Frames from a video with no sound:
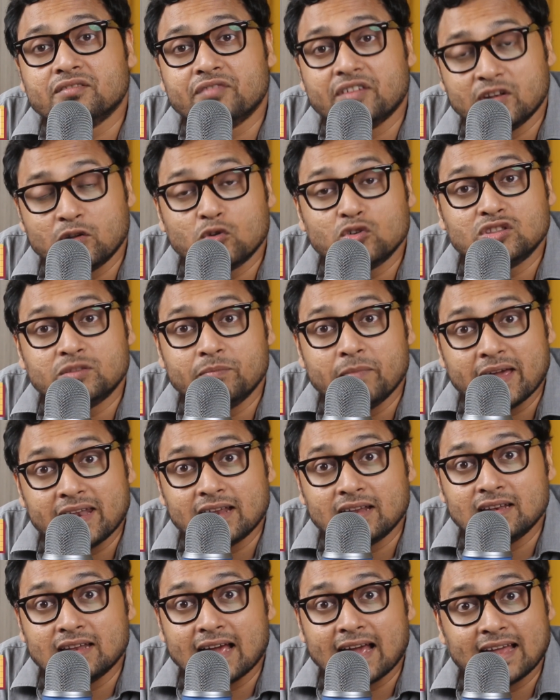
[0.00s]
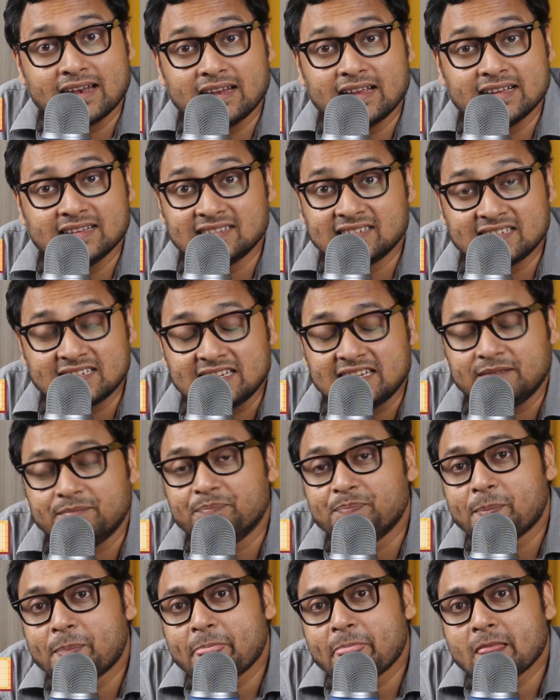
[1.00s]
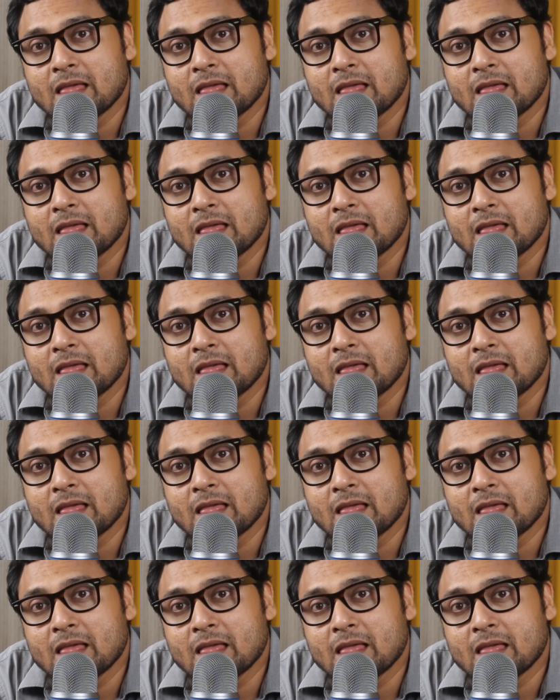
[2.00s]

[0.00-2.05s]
Vinod Menon and his team.